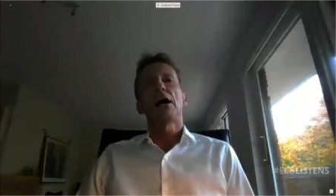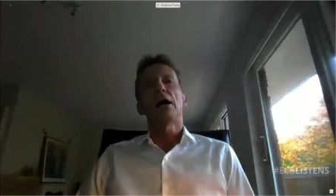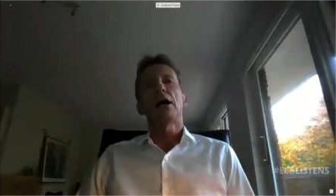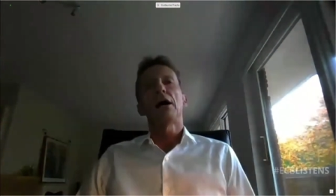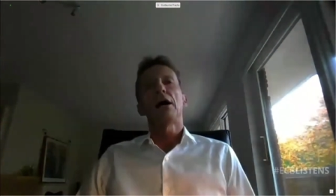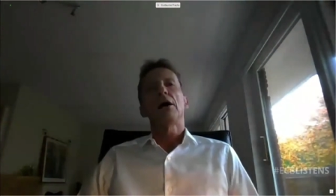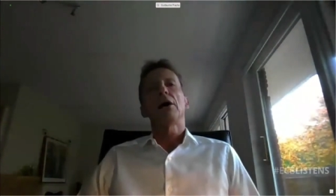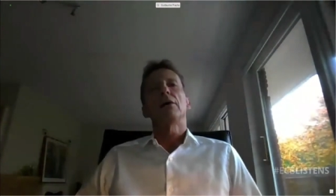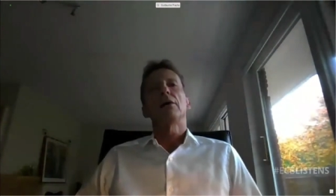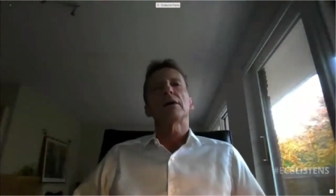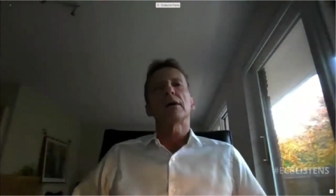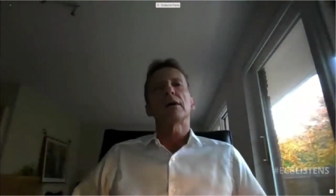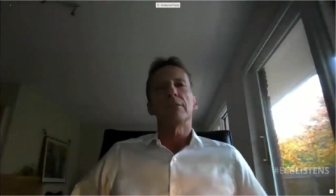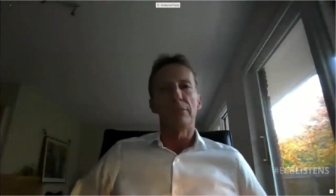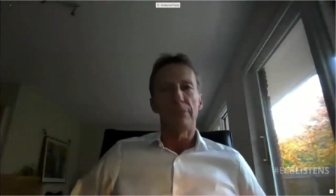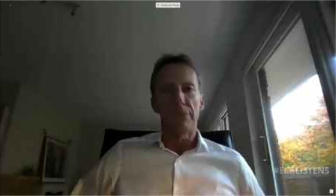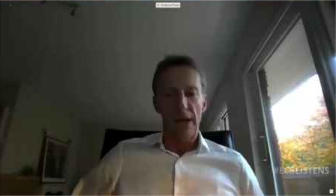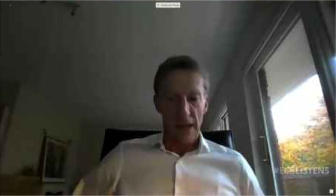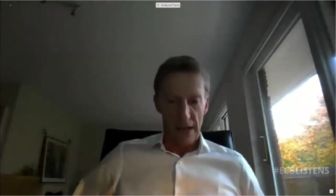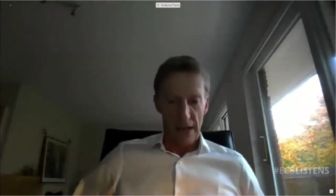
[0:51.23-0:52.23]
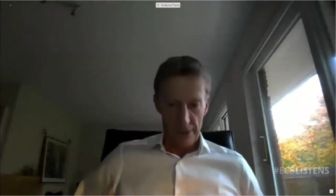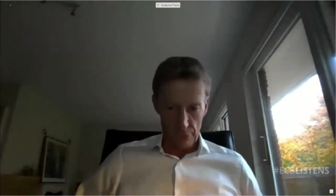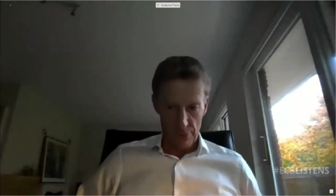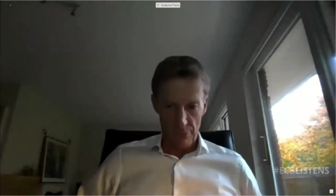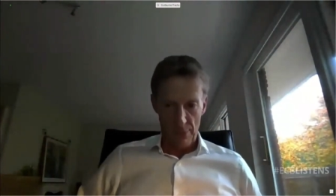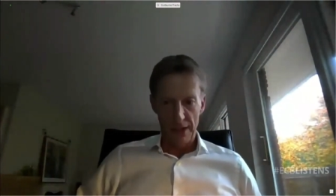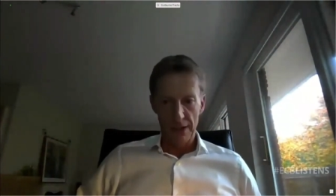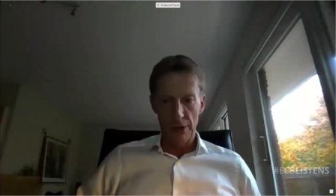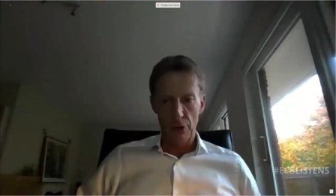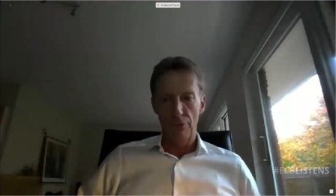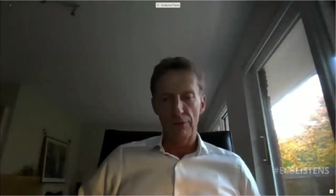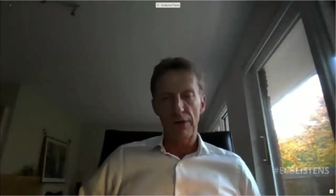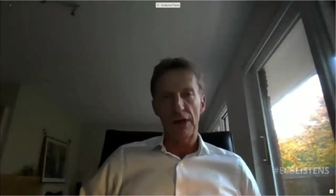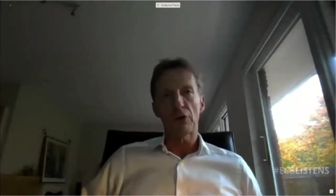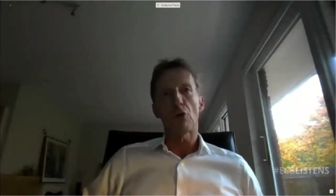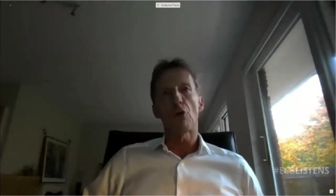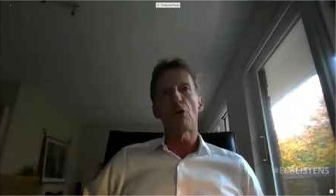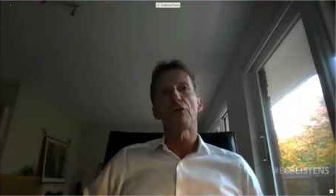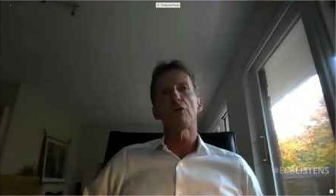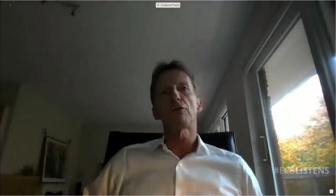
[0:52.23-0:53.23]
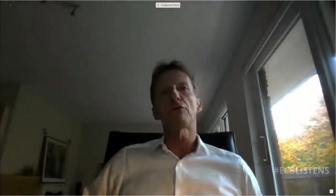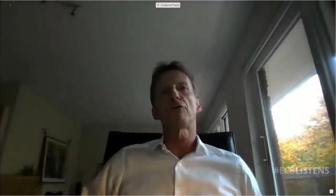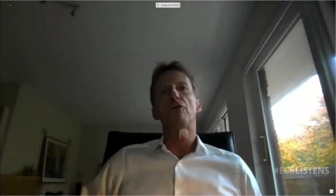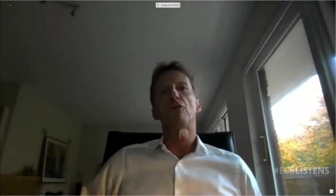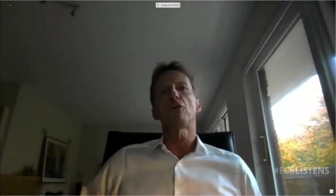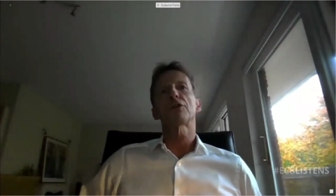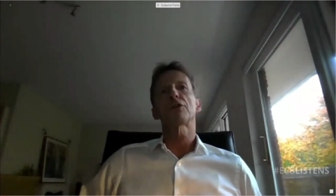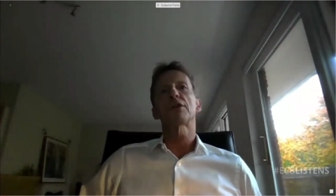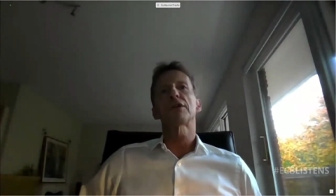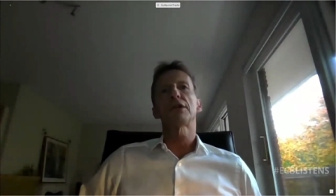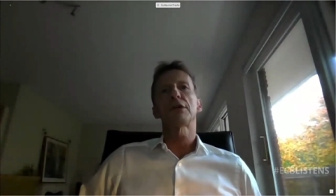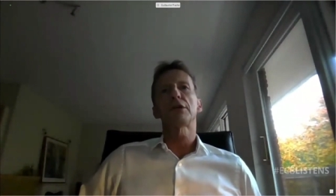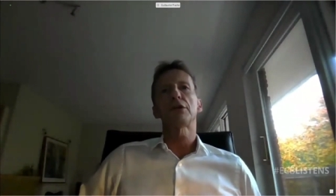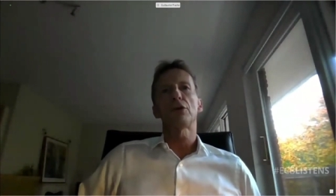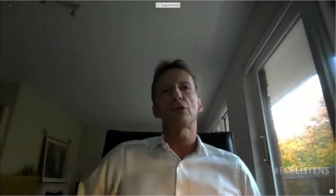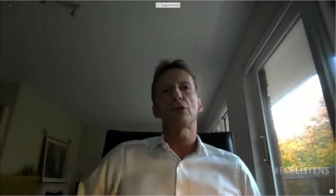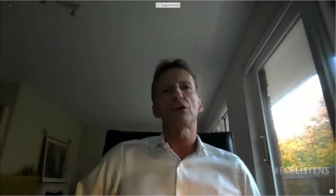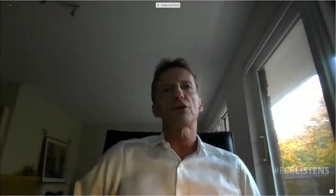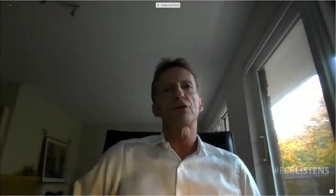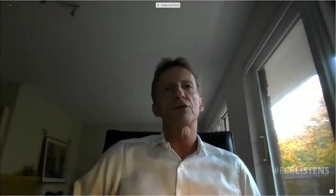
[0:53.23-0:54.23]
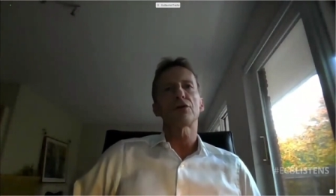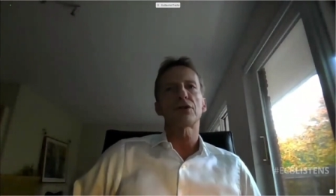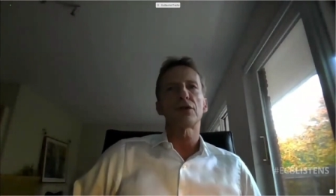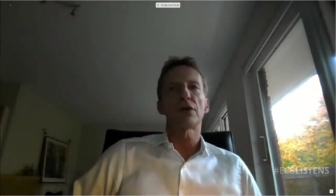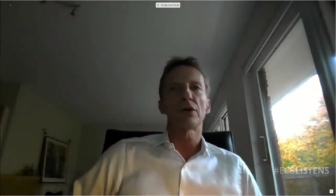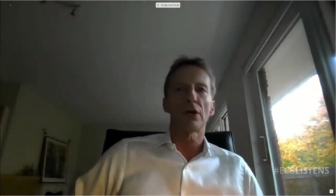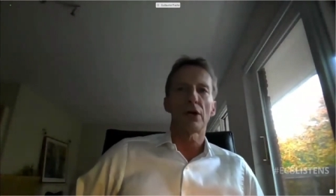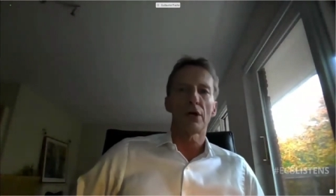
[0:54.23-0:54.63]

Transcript: Uh, may I remind you that over forty years,